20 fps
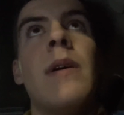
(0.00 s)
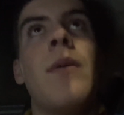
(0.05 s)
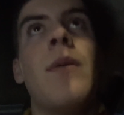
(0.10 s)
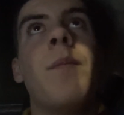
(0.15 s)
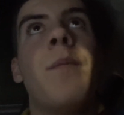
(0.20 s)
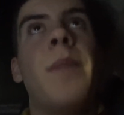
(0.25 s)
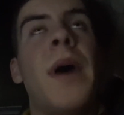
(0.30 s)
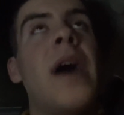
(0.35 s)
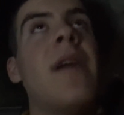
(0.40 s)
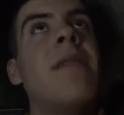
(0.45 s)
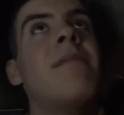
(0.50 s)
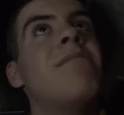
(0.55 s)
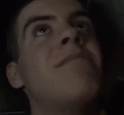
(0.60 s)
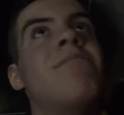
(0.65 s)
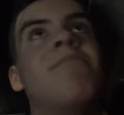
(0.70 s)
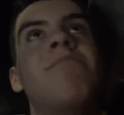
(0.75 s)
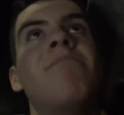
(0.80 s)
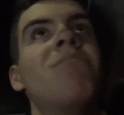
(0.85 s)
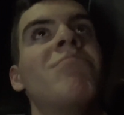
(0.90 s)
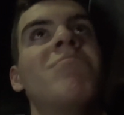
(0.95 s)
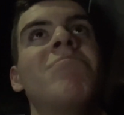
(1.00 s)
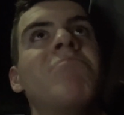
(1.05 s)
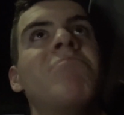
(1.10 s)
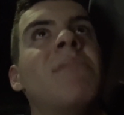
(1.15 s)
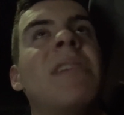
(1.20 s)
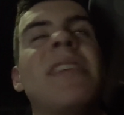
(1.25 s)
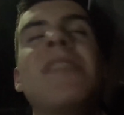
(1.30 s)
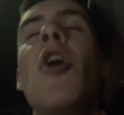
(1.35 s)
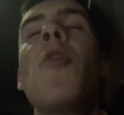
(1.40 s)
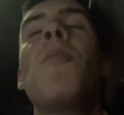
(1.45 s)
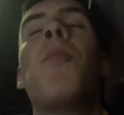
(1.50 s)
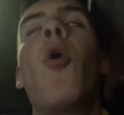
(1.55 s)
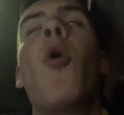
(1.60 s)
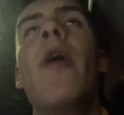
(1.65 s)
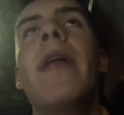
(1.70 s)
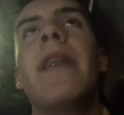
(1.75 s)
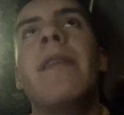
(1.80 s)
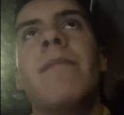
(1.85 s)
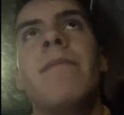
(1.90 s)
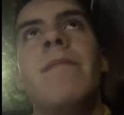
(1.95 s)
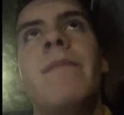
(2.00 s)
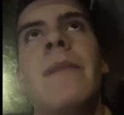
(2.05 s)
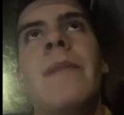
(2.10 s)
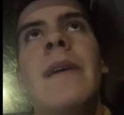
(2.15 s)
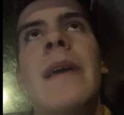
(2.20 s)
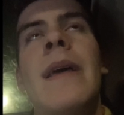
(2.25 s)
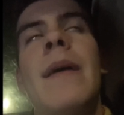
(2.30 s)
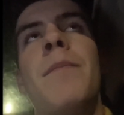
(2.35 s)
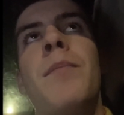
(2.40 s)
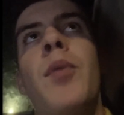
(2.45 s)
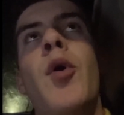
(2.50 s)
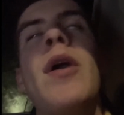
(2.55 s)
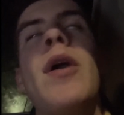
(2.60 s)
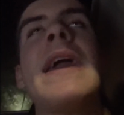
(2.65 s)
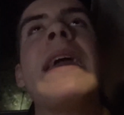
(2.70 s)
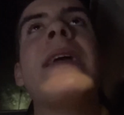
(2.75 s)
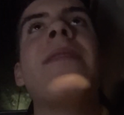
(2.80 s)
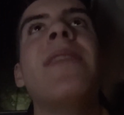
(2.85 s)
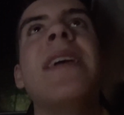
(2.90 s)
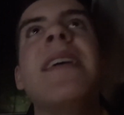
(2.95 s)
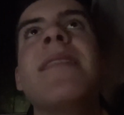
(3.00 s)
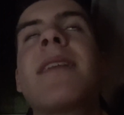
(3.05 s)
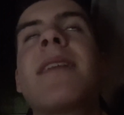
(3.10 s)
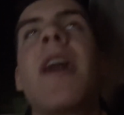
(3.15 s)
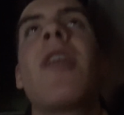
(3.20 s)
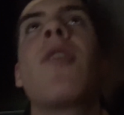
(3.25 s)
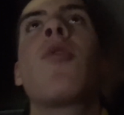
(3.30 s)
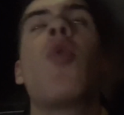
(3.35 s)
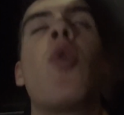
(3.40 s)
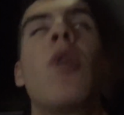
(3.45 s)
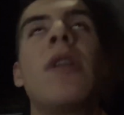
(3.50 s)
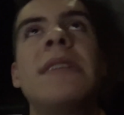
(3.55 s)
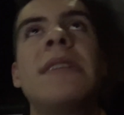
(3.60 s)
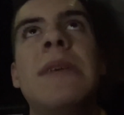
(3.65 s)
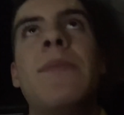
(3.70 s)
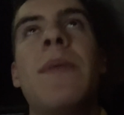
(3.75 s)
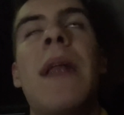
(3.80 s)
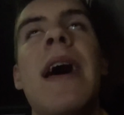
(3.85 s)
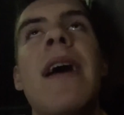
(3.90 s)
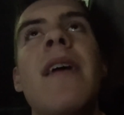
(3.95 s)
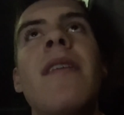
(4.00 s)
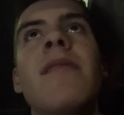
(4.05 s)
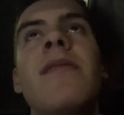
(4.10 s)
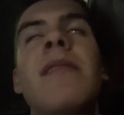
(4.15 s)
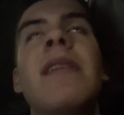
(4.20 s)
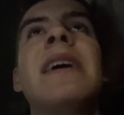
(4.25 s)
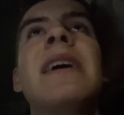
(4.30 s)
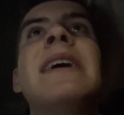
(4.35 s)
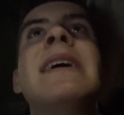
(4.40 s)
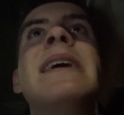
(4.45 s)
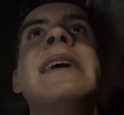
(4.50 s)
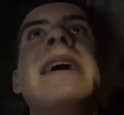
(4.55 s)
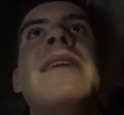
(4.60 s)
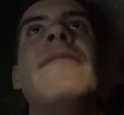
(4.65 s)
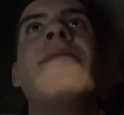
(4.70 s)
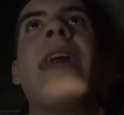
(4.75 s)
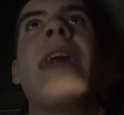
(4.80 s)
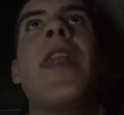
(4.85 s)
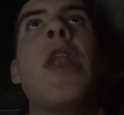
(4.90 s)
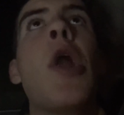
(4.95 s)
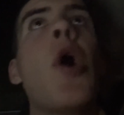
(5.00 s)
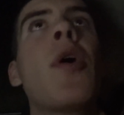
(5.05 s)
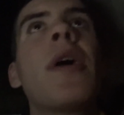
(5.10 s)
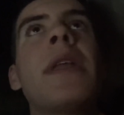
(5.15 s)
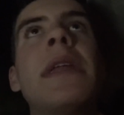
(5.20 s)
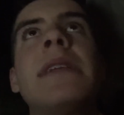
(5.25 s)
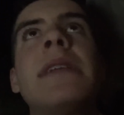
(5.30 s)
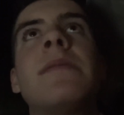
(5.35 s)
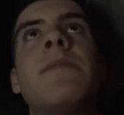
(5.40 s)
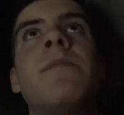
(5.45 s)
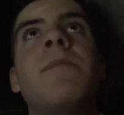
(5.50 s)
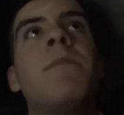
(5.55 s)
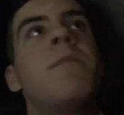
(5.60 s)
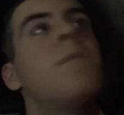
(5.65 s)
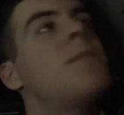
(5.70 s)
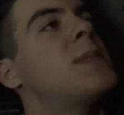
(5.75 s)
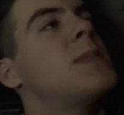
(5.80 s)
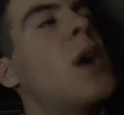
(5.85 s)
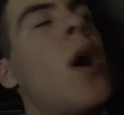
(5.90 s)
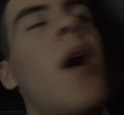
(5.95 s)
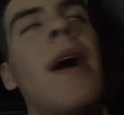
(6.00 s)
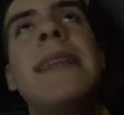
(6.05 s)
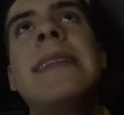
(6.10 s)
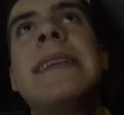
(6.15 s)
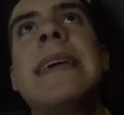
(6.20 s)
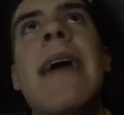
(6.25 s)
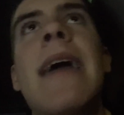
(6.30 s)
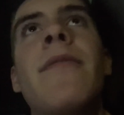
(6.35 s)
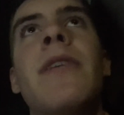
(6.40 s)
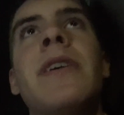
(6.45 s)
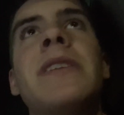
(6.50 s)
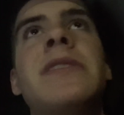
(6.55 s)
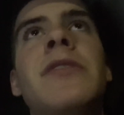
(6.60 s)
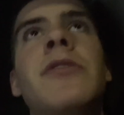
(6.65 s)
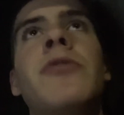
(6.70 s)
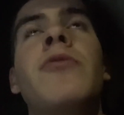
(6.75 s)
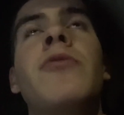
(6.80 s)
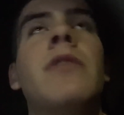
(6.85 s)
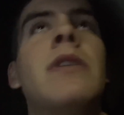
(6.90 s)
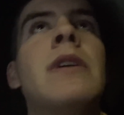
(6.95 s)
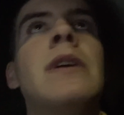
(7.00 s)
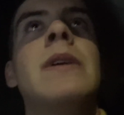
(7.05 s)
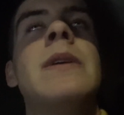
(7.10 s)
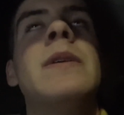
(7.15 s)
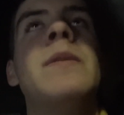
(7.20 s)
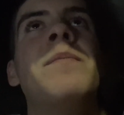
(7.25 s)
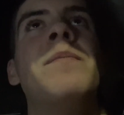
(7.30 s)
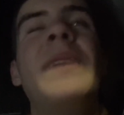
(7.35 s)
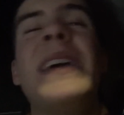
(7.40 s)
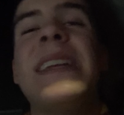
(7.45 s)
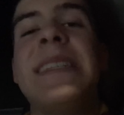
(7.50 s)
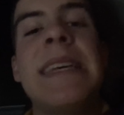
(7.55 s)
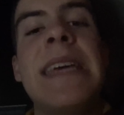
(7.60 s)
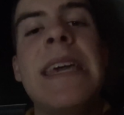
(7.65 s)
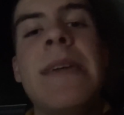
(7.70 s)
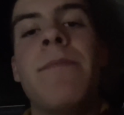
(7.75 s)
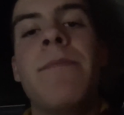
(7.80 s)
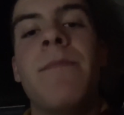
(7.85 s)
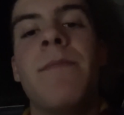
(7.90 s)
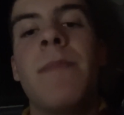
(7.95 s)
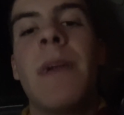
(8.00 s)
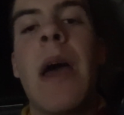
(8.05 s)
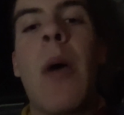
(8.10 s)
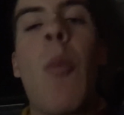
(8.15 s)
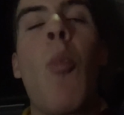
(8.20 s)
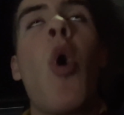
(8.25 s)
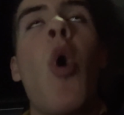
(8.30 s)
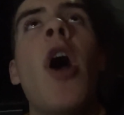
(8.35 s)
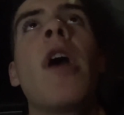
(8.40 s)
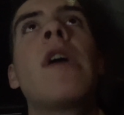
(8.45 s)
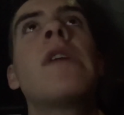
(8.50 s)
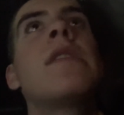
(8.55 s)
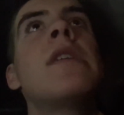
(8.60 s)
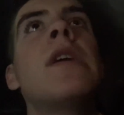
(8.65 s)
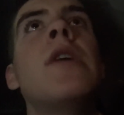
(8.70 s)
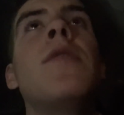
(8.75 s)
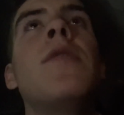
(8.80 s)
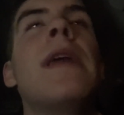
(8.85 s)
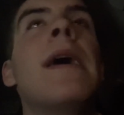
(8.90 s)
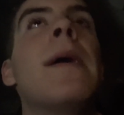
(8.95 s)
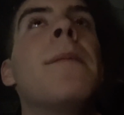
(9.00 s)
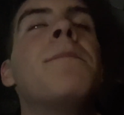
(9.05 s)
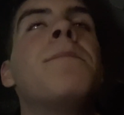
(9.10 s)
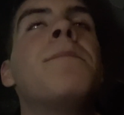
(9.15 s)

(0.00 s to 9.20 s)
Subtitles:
But there's no point putting in these kind of quality players if they're not going to tie together to be a team and work as a unit.